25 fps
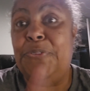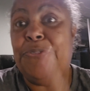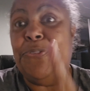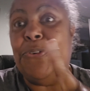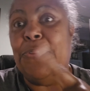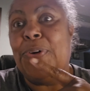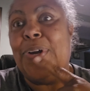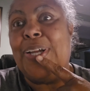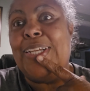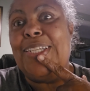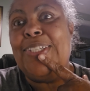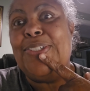
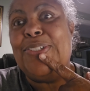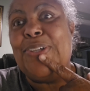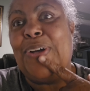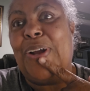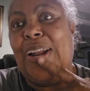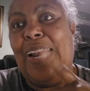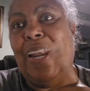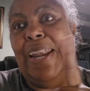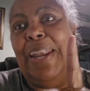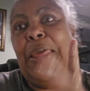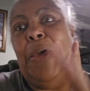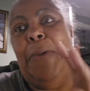Before I
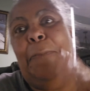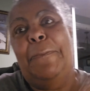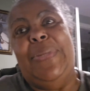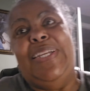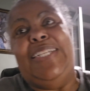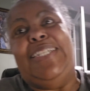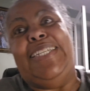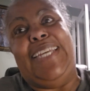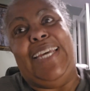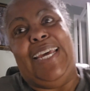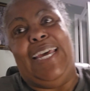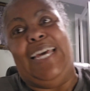start, let
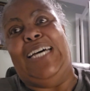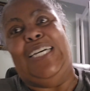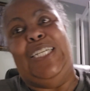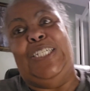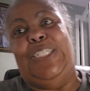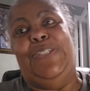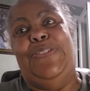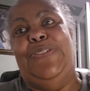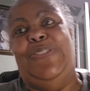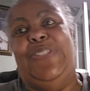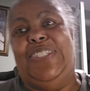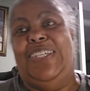me
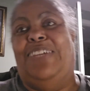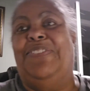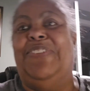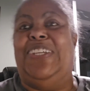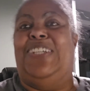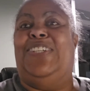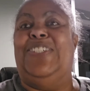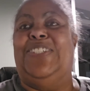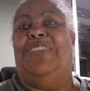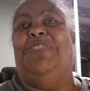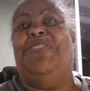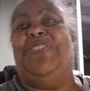tell you
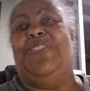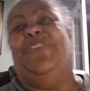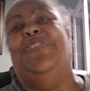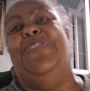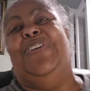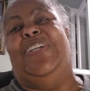something because I'm